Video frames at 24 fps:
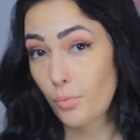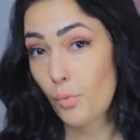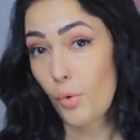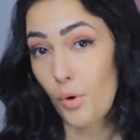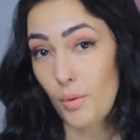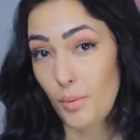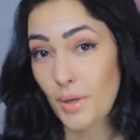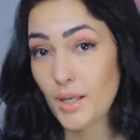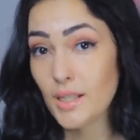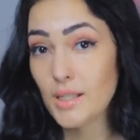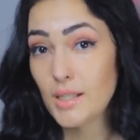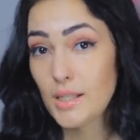
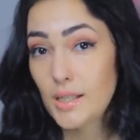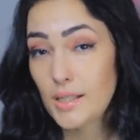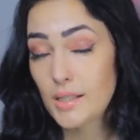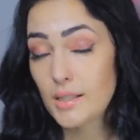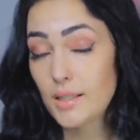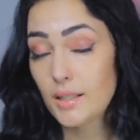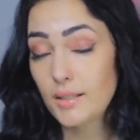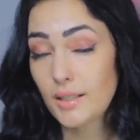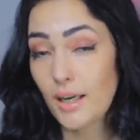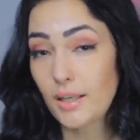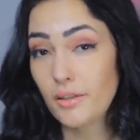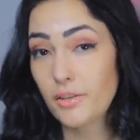warming since
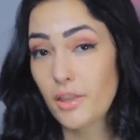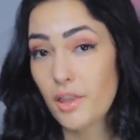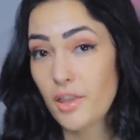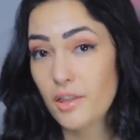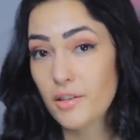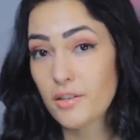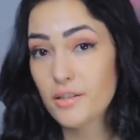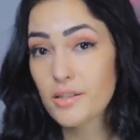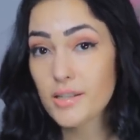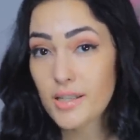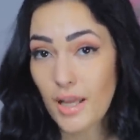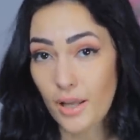the
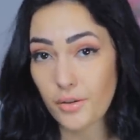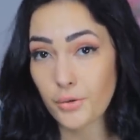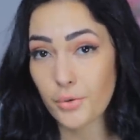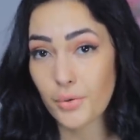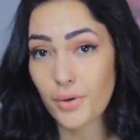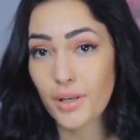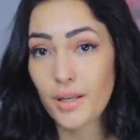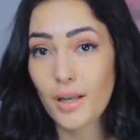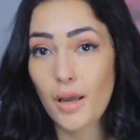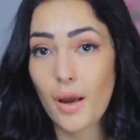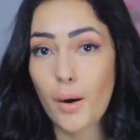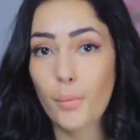19th century,